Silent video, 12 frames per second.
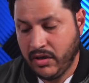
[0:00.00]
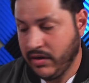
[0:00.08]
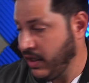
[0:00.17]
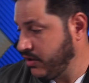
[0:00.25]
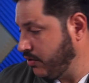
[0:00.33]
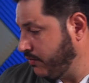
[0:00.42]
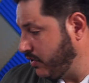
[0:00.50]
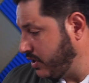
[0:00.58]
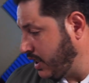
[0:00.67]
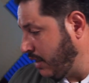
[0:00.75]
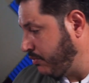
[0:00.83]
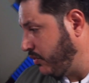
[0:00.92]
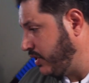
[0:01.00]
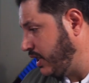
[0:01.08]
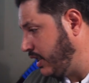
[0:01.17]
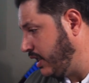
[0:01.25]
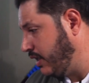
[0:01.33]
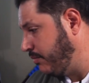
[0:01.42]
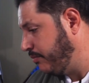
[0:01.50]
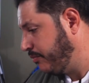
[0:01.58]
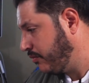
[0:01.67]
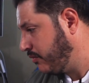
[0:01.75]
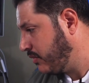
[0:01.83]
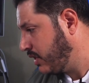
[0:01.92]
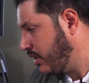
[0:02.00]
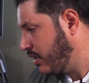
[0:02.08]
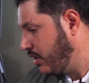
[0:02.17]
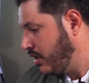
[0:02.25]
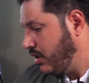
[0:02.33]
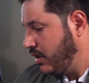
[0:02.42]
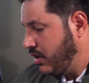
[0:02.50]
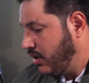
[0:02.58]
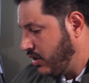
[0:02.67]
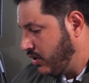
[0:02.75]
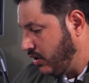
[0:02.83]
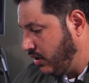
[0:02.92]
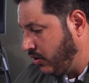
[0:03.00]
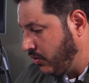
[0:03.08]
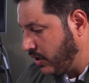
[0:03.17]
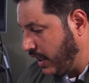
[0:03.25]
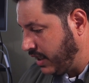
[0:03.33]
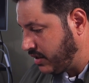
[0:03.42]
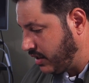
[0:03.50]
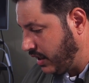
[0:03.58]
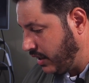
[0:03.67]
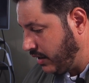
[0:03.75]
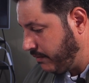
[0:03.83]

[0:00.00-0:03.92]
right, so for example, the lower eye stay